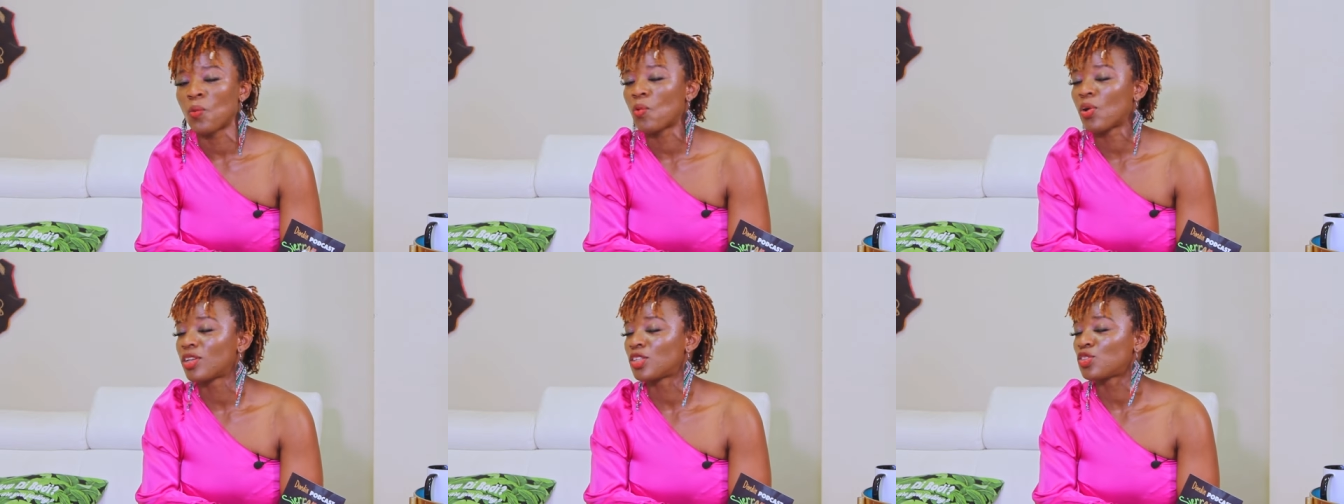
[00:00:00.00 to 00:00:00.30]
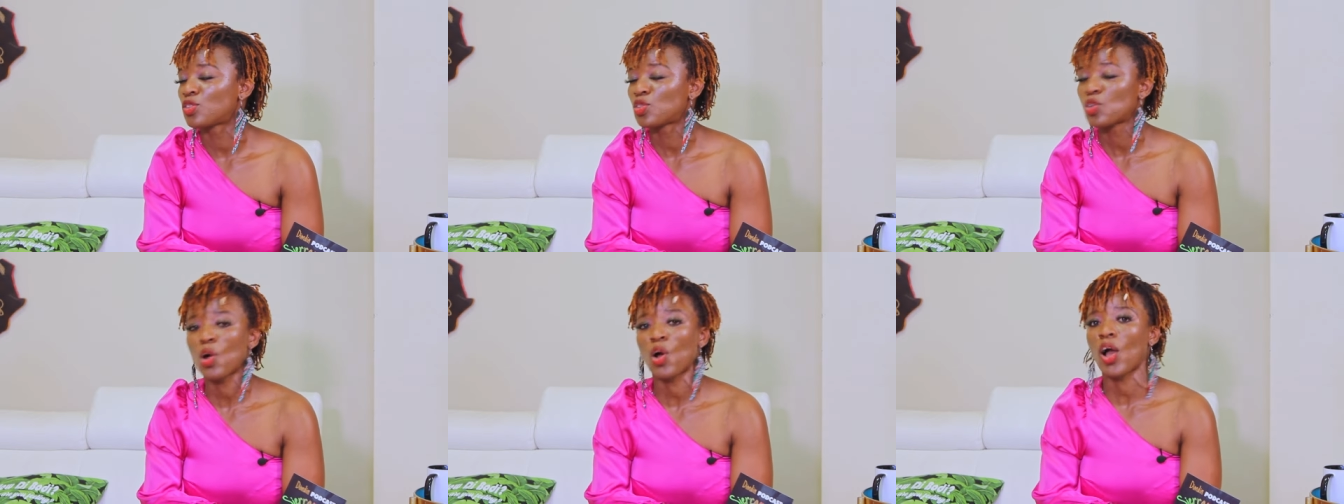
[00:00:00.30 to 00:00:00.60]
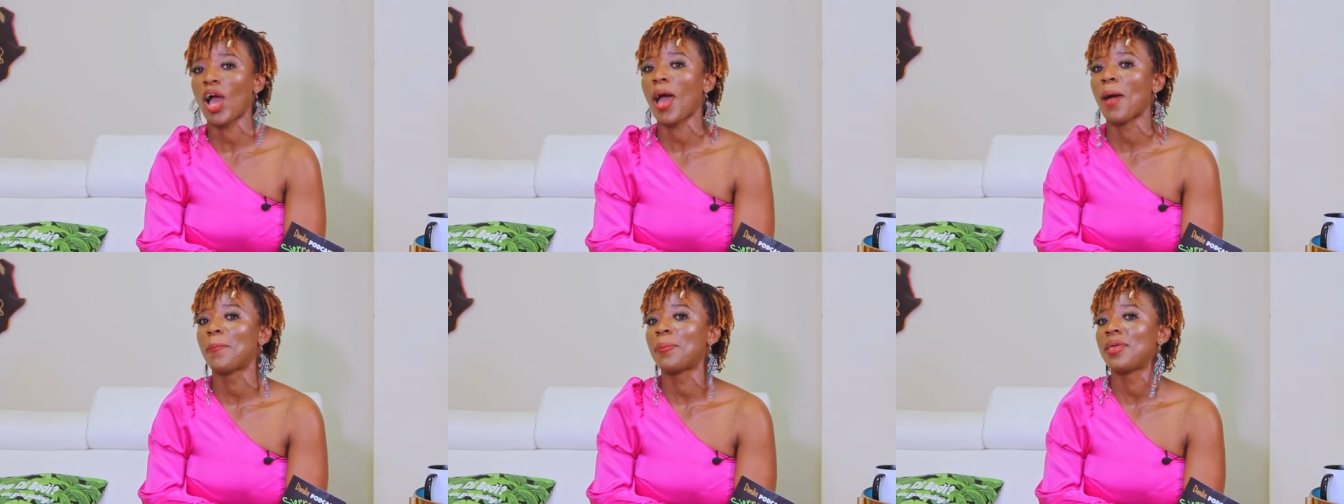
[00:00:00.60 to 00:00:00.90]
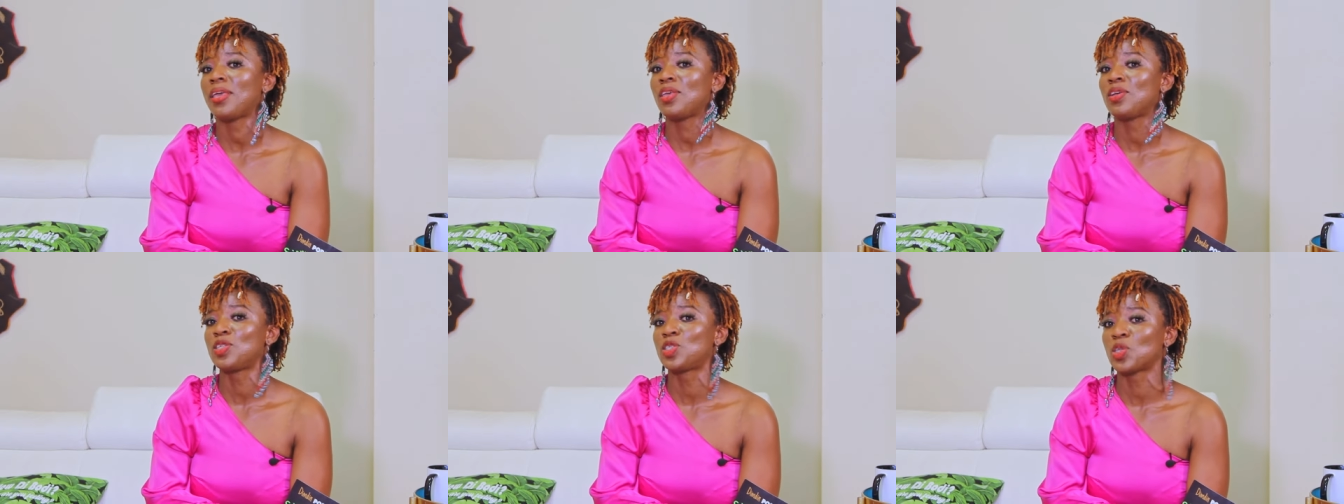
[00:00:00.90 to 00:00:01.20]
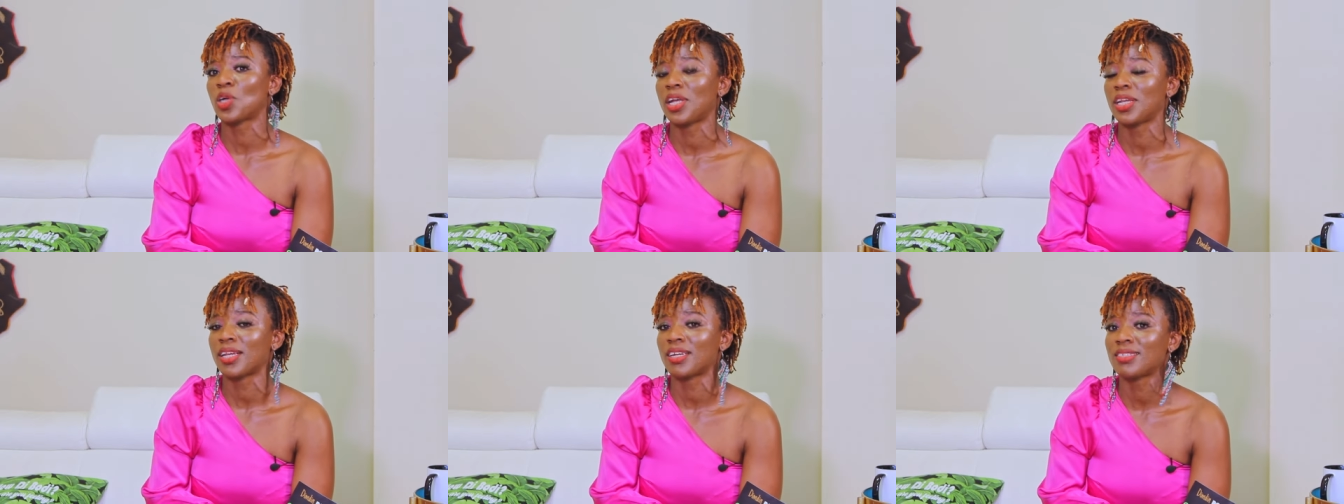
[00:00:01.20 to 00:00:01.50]
We're so happy you
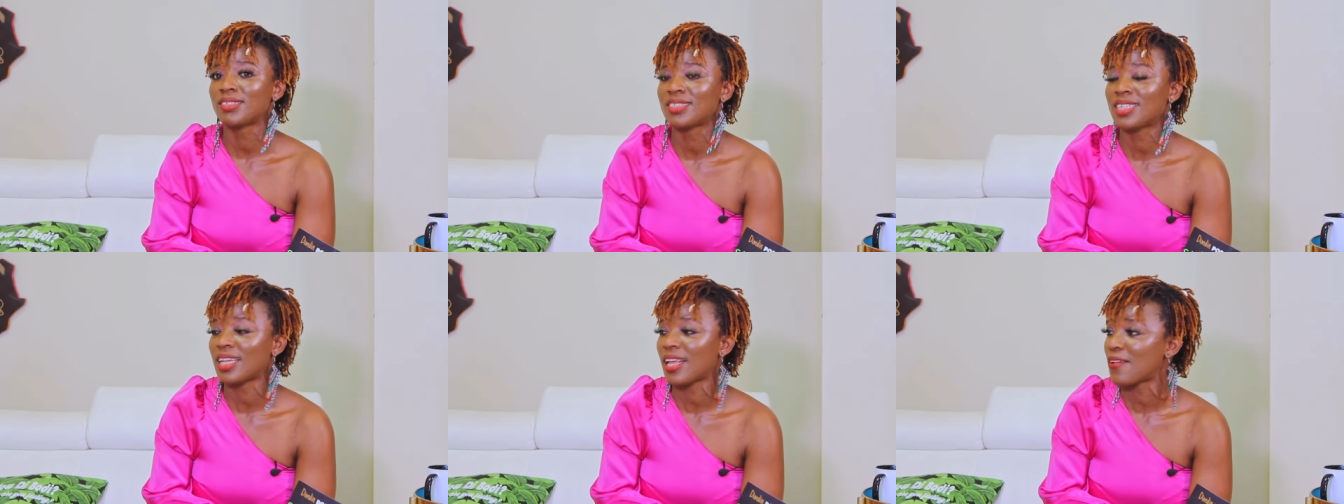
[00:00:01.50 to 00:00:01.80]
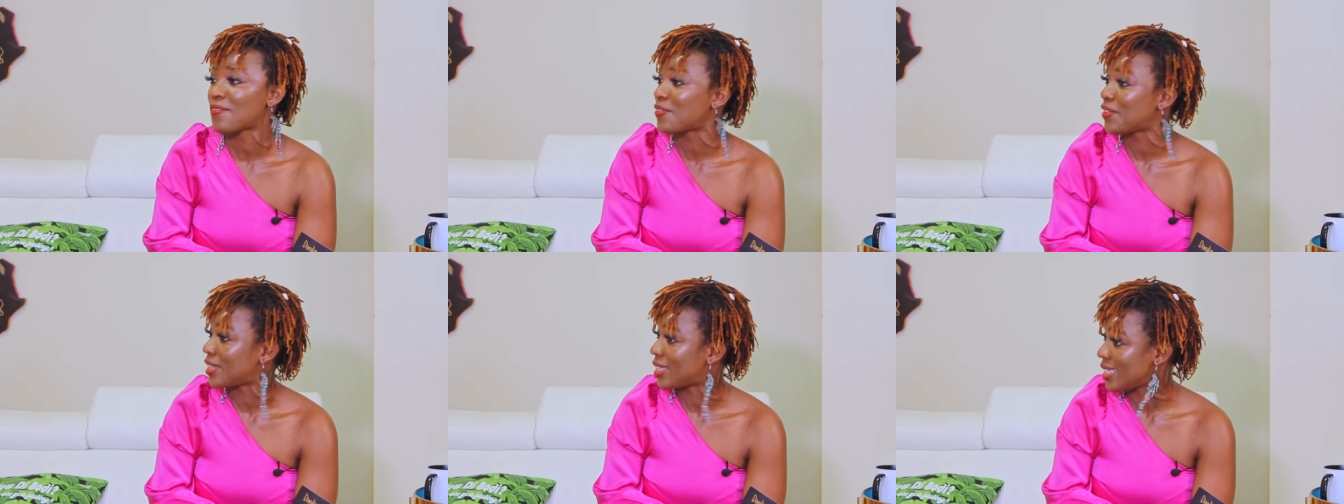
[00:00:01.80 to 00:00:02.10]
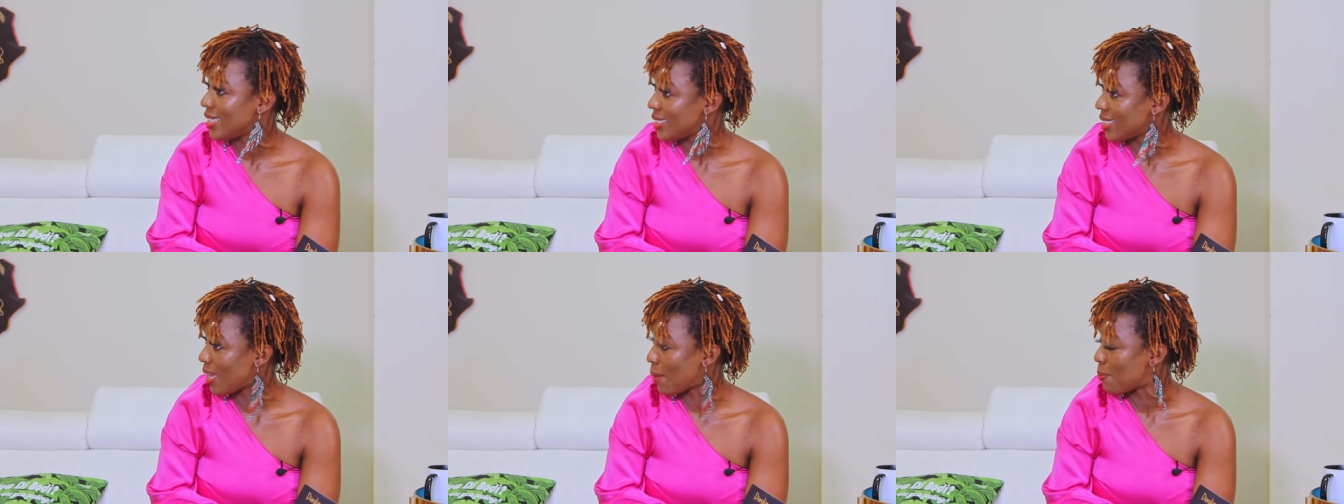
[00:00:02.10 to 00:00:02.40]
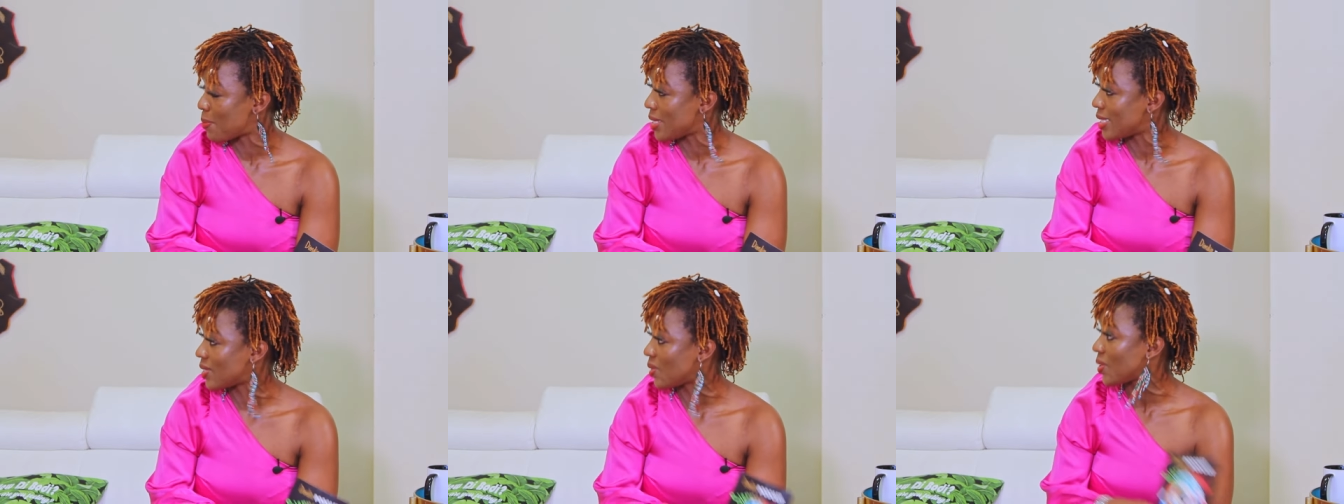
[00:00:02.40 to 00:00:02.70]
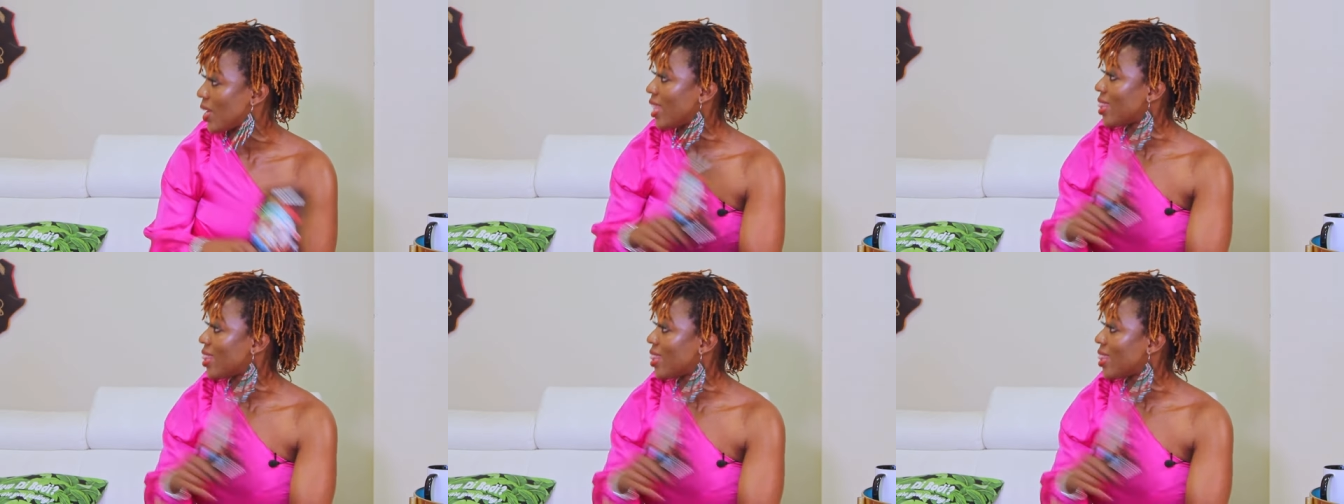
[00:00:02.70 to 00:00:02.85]
joined us today for this episode,